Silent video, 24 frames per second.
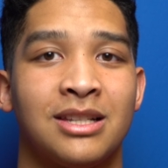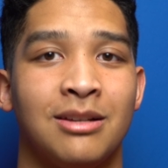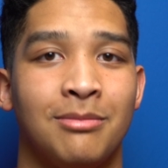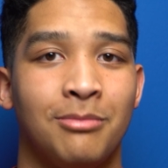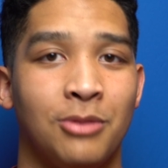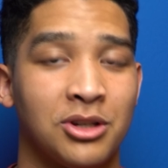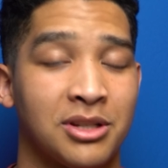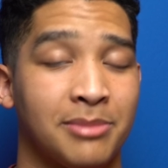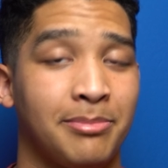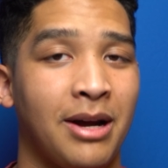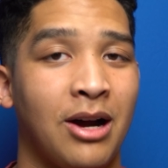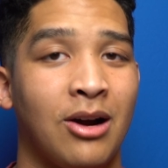the
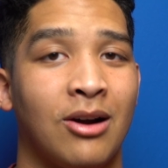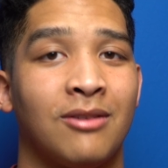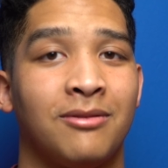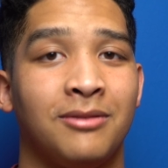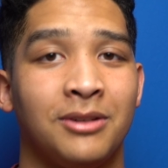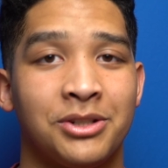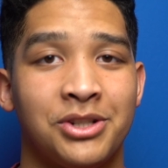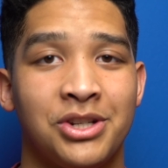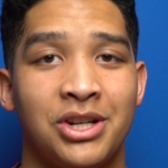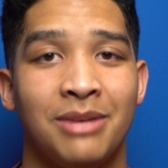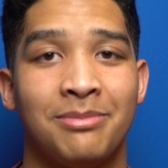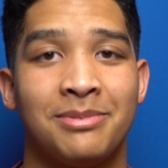most powerful
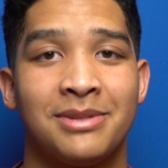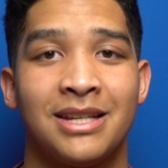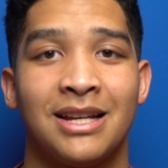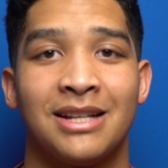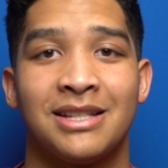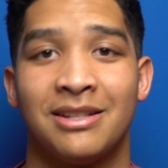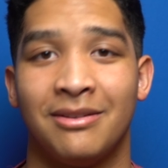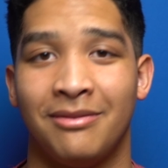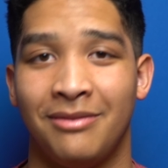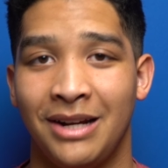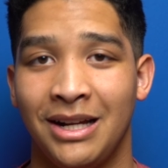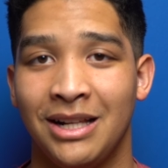chipsets
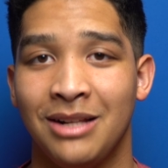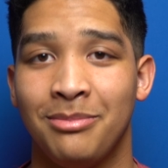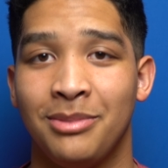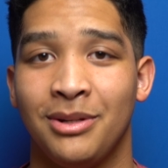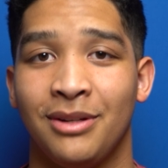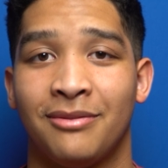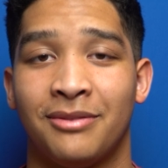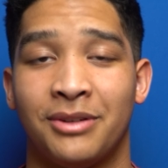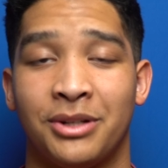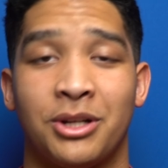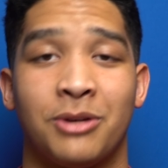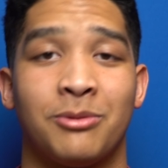available
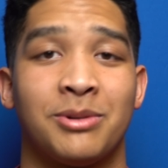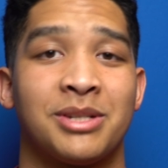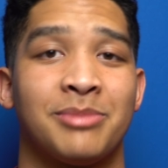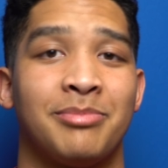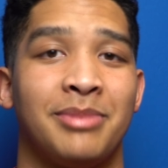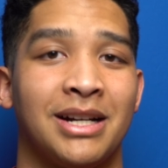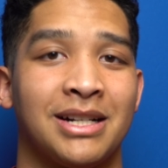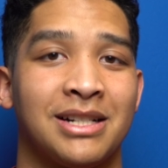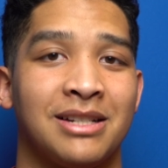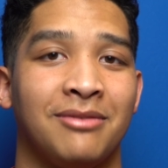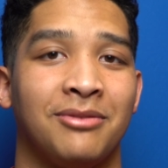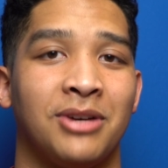for their
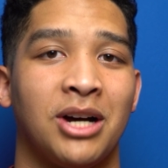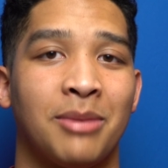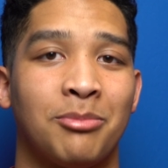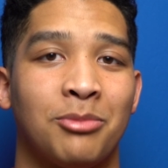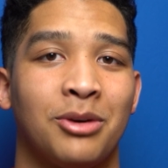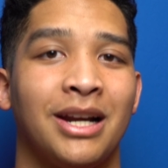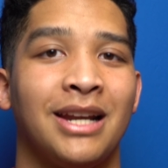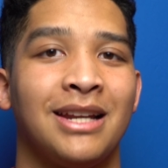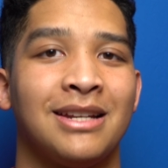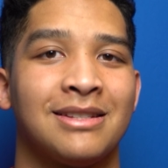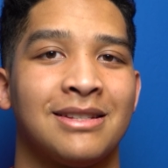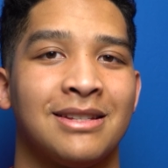respective
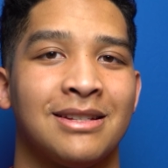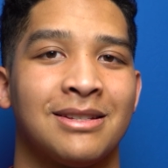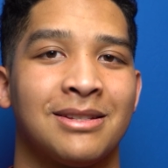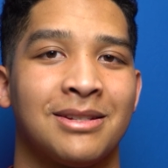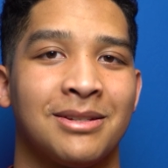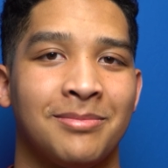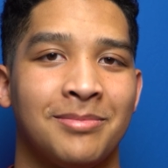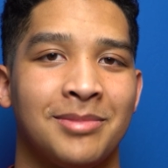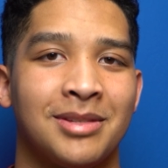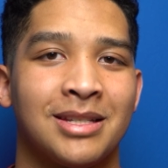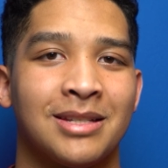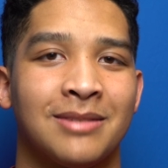operating
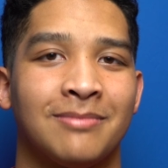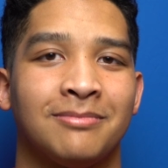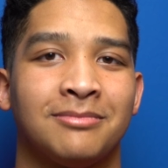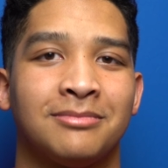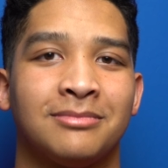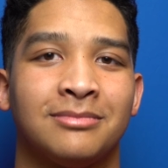systems.